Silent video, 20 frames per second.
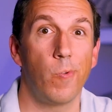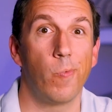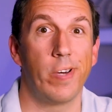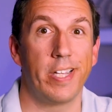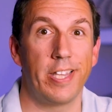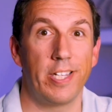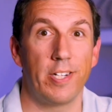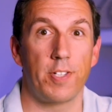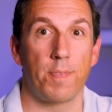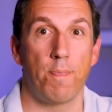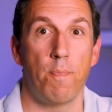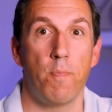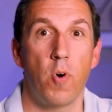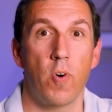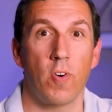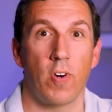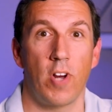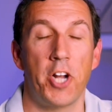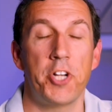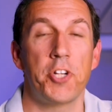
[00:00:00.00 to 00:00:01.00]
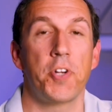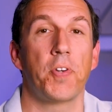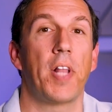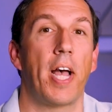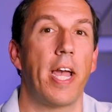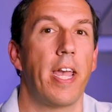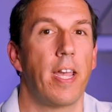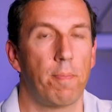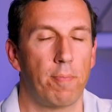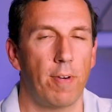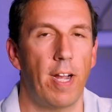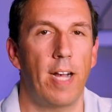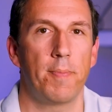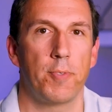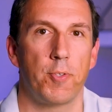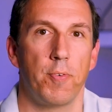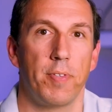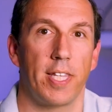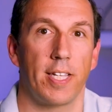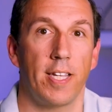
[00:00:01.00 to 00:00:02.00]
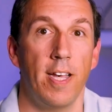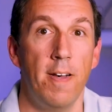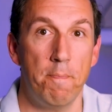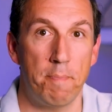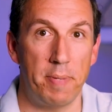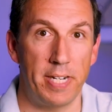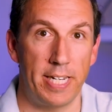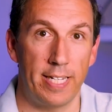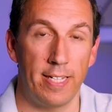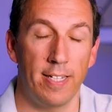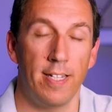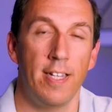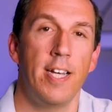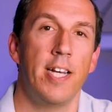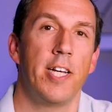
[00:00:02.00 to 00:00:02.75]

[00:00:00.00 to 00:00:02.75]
when there's more underlying problems with the company,